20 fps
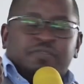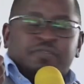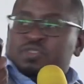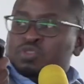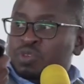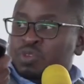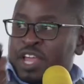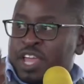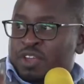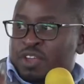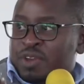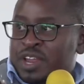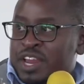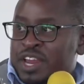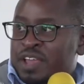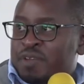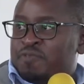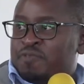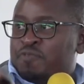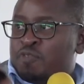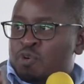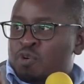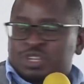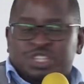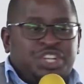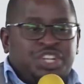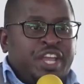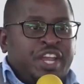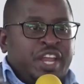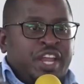Today, you need a
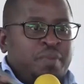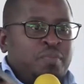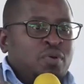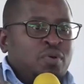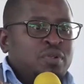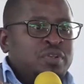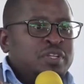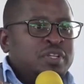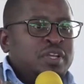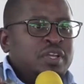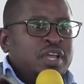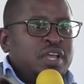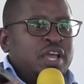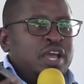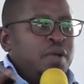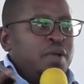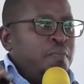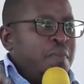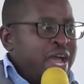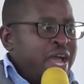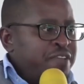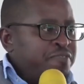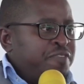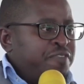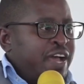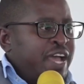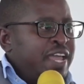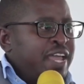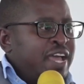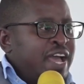4G enabled
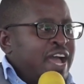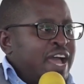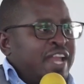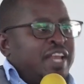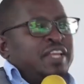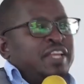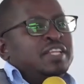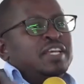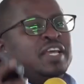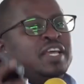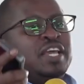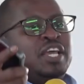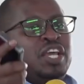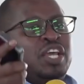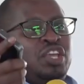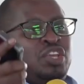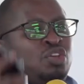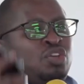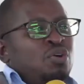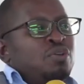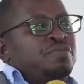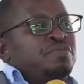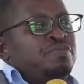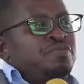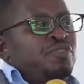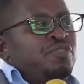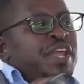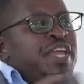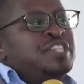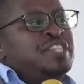MiFi, and your
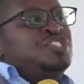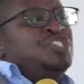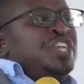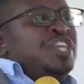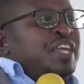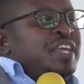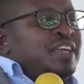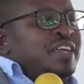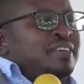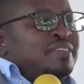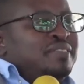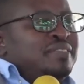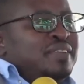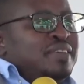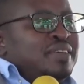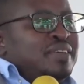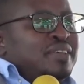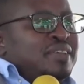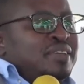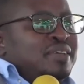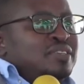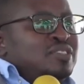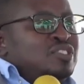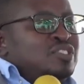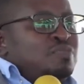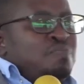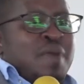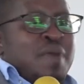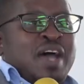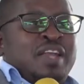3G
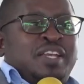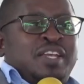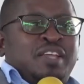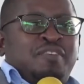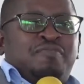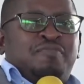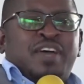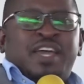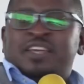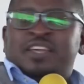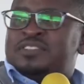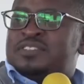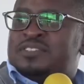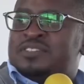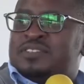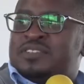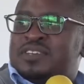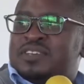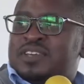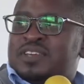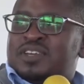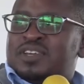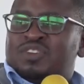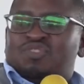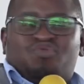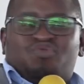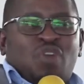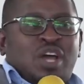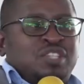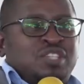smart device
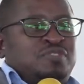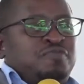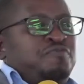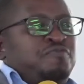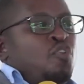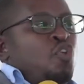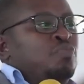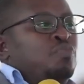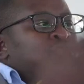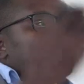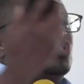transforms